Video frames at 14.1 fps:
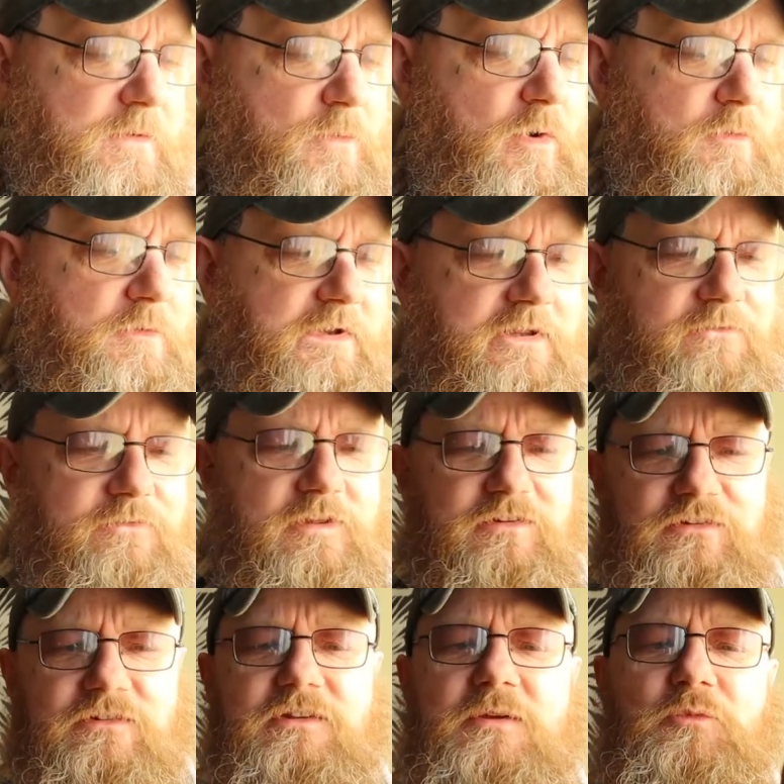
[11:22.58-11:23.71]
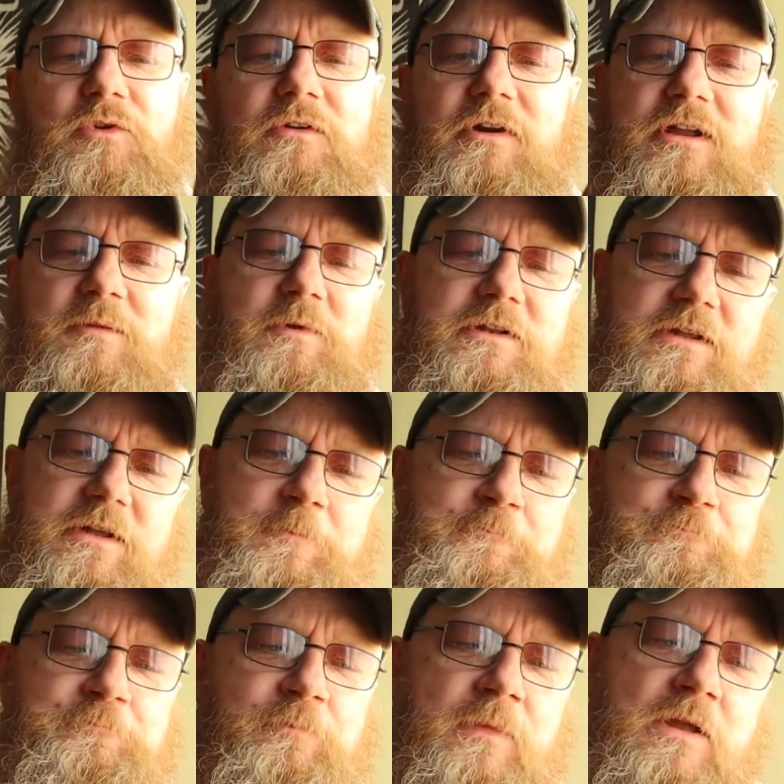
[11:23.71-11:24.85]
what would I give this and would I recommend it?
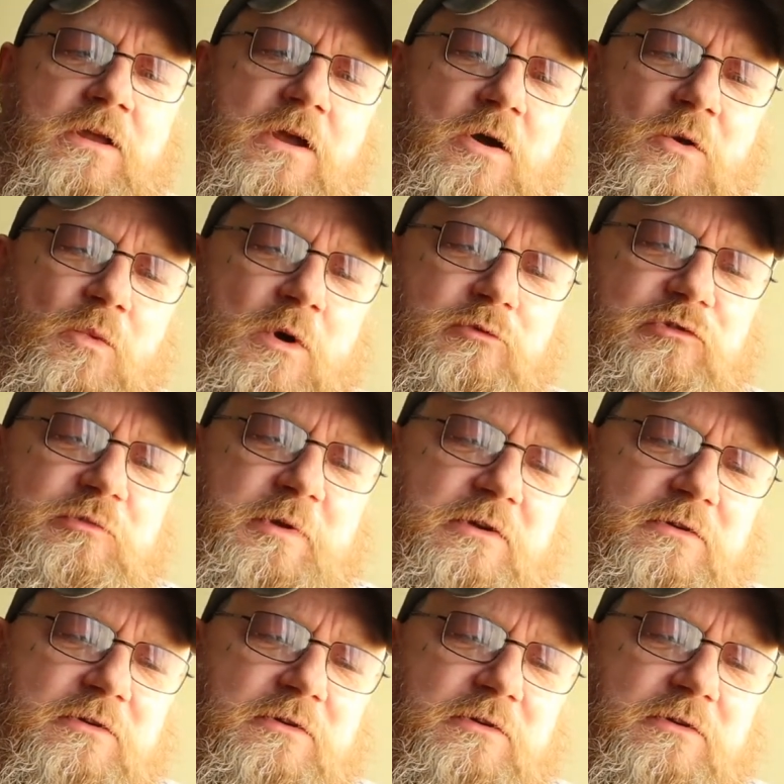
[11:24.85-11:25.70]
Well, to be